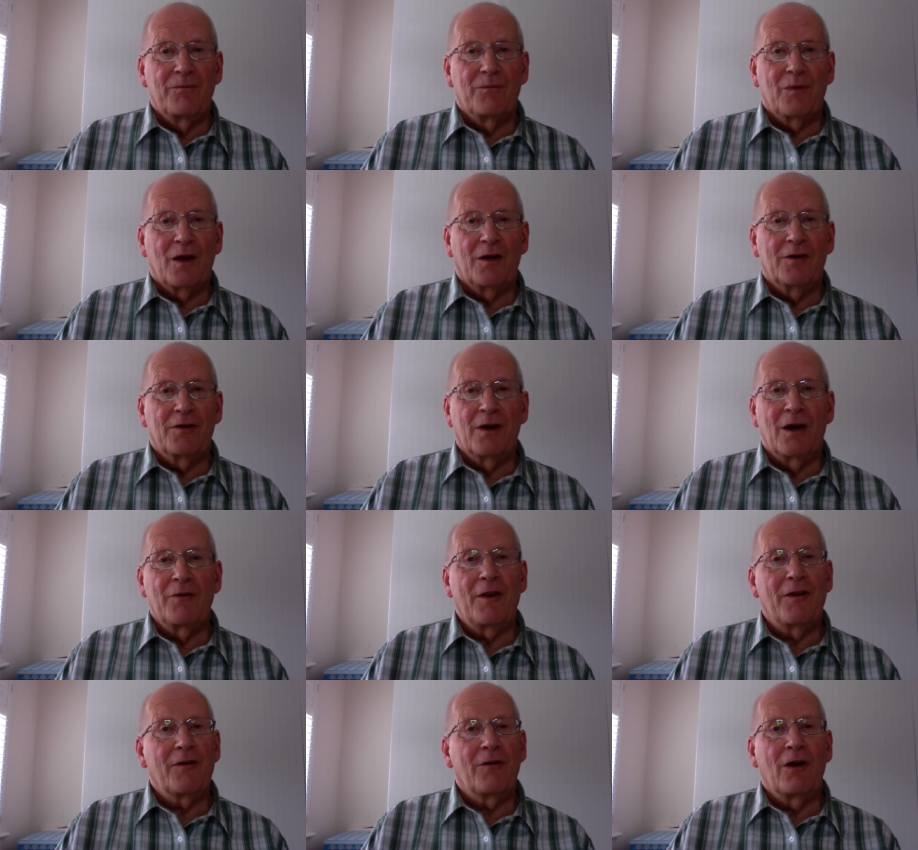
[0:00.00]
so
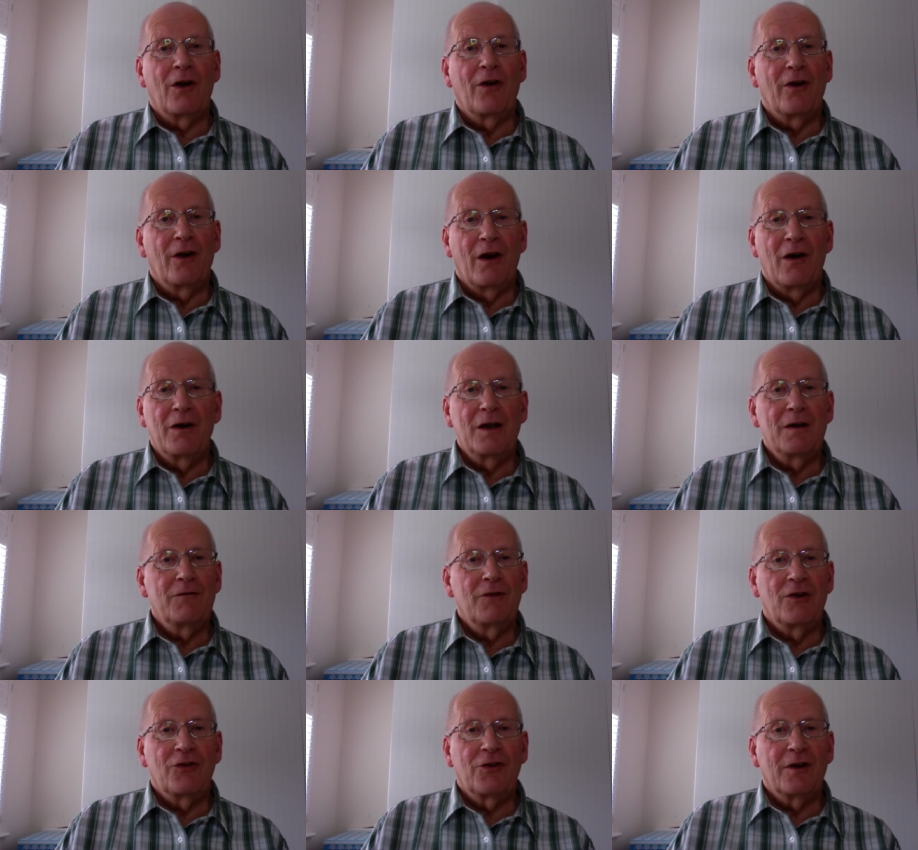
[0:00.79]
that there are no
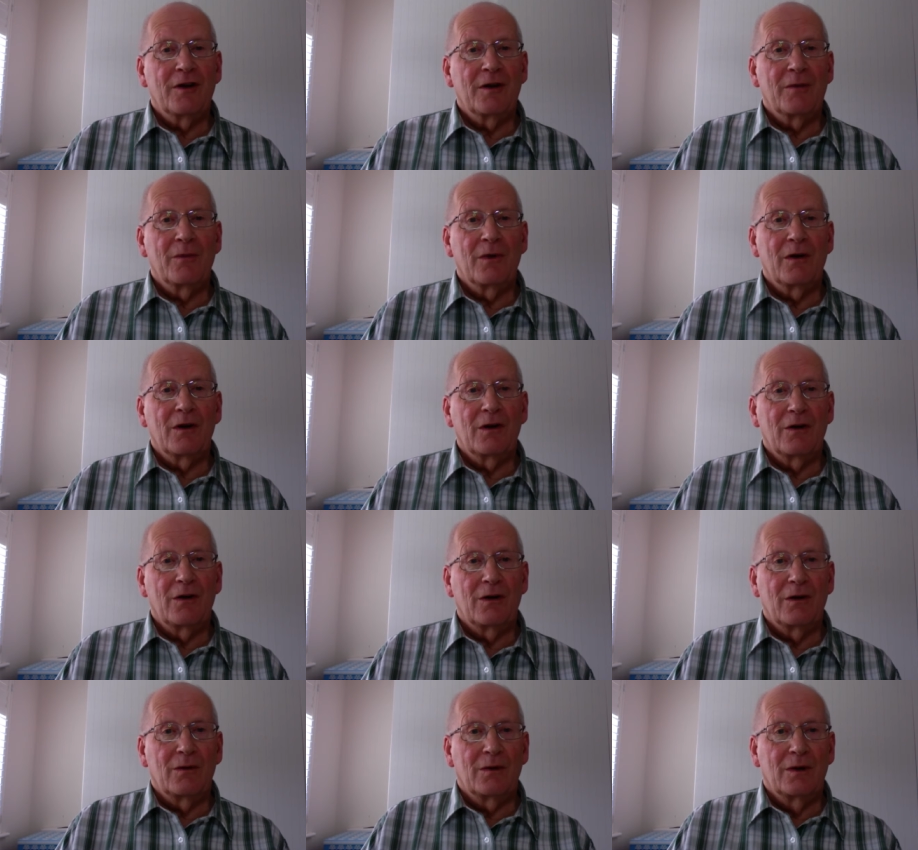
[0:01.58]
divisions among
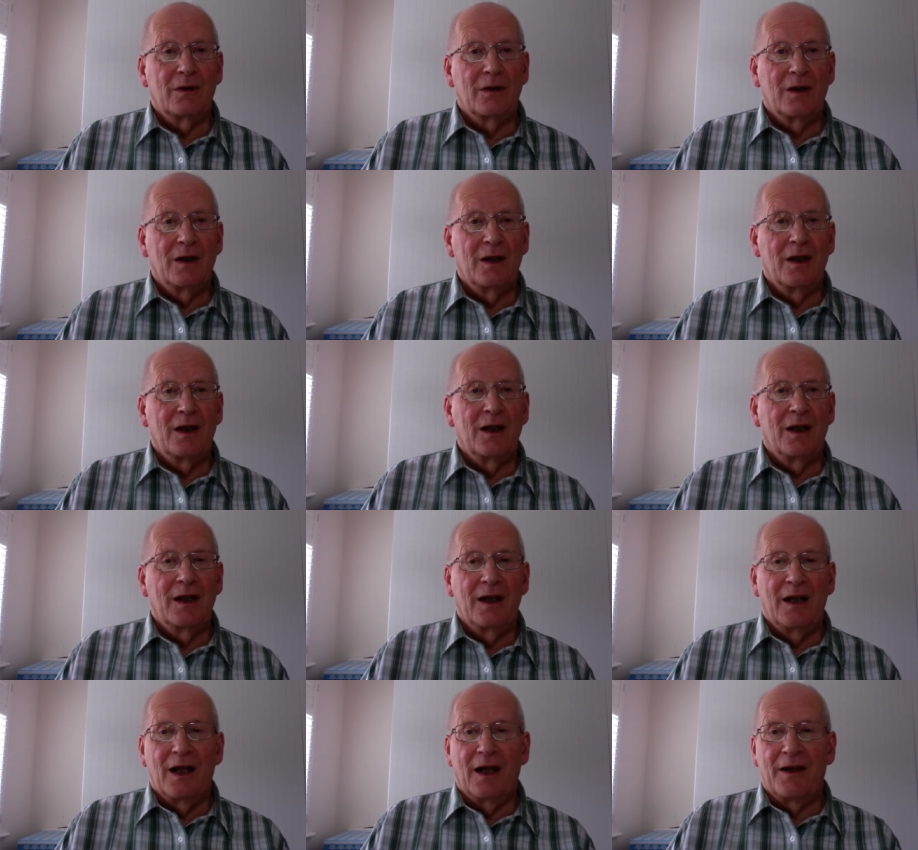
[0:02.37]
you,
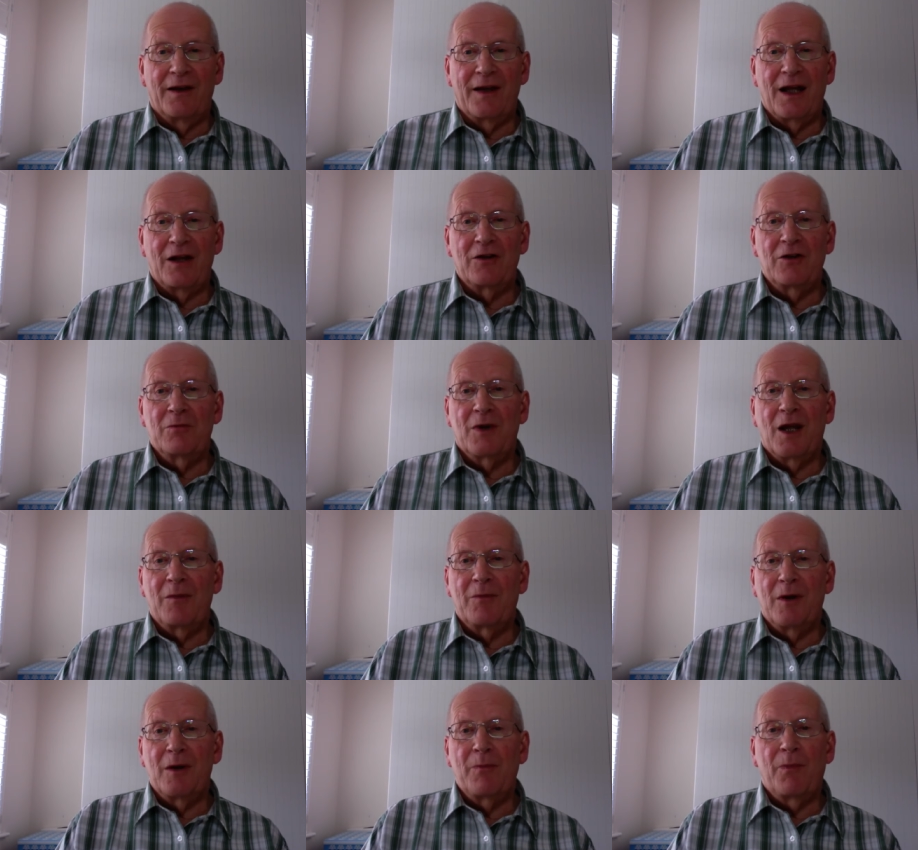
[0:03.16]
and that you may
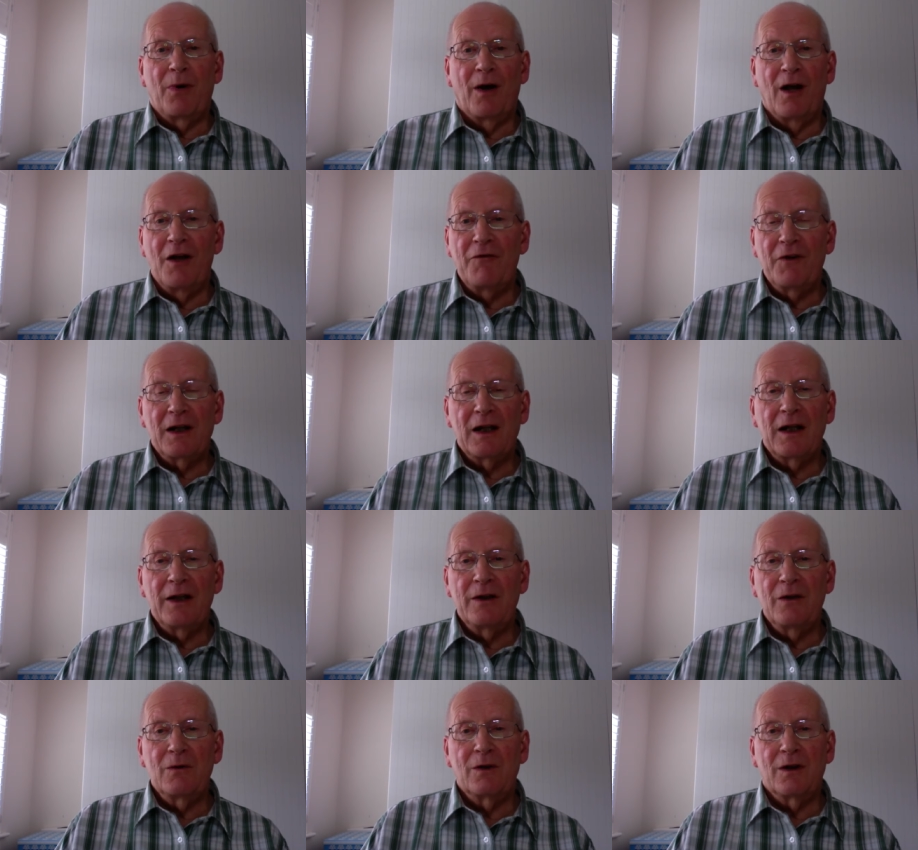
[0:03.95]
be perfectly
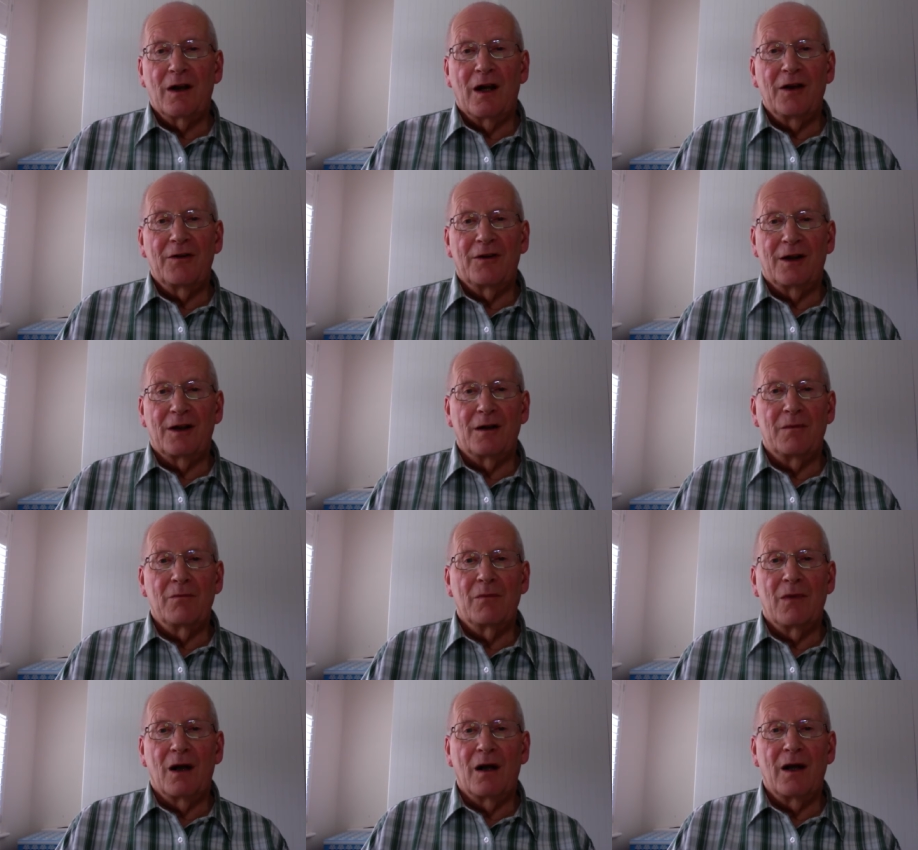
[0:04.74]
united
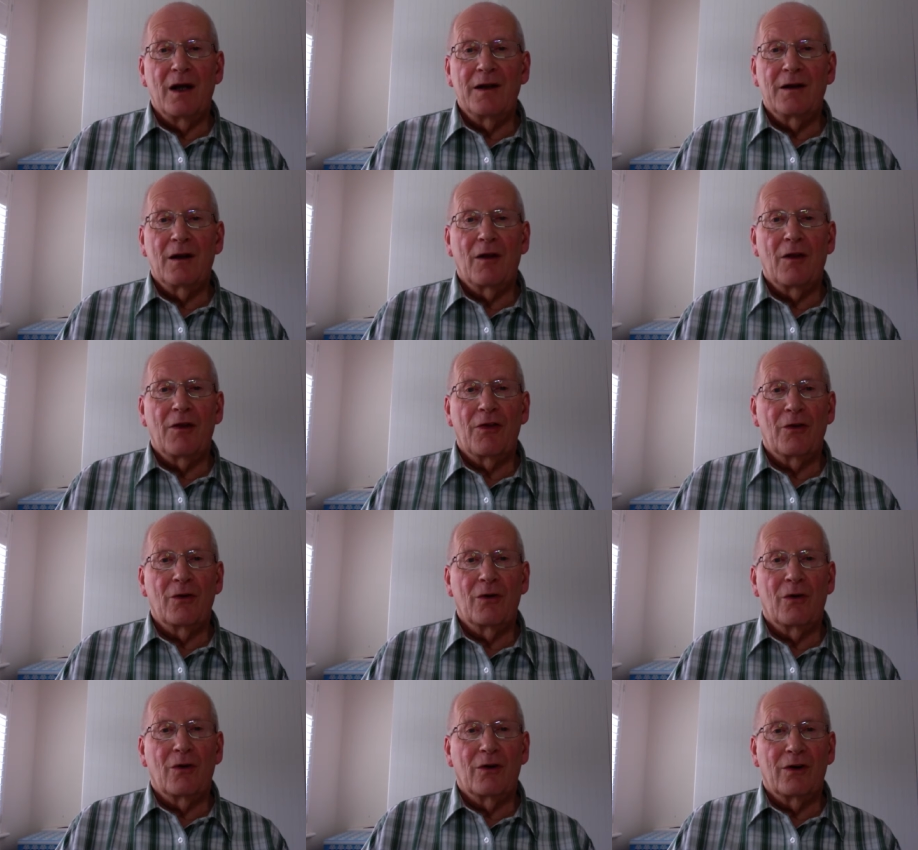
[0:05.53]
in mind and
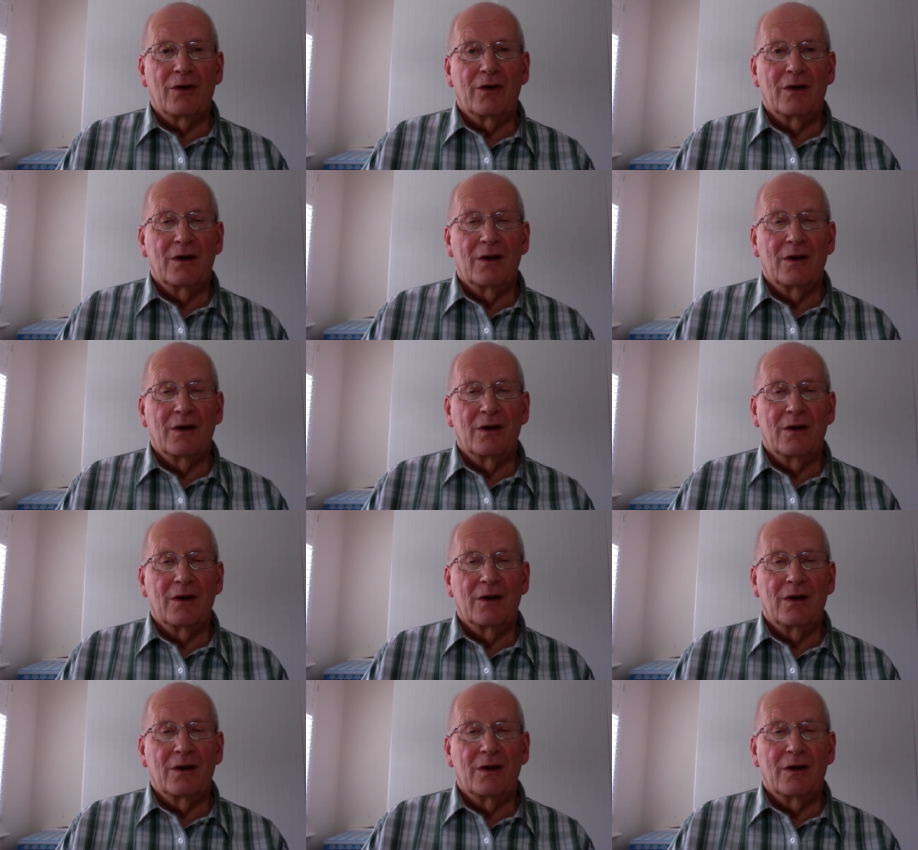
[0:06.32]
thought.